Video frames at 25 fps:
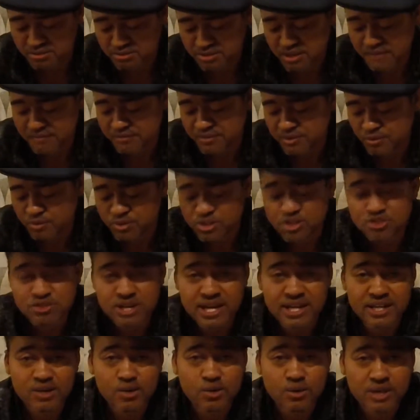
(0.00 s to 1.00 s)
definitely want to
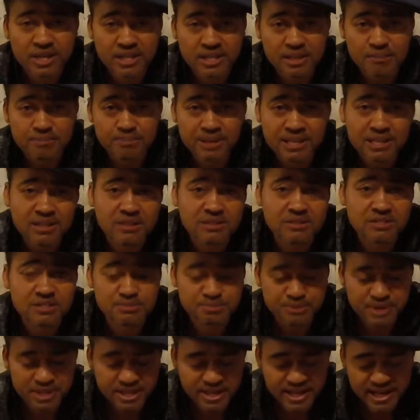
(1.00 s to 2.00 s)
try to go get a metal
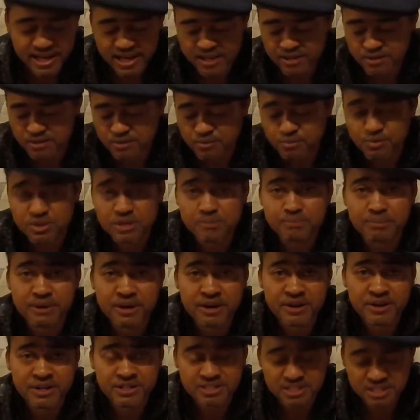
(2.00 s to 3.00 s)
spring guide with the
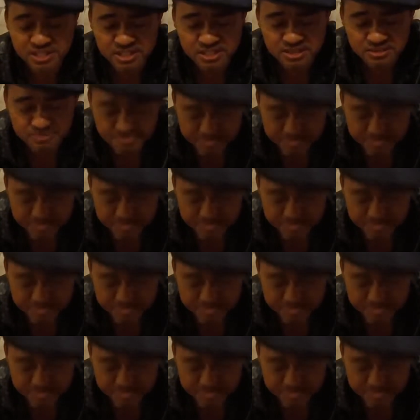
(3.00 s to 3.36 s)
bearings in it.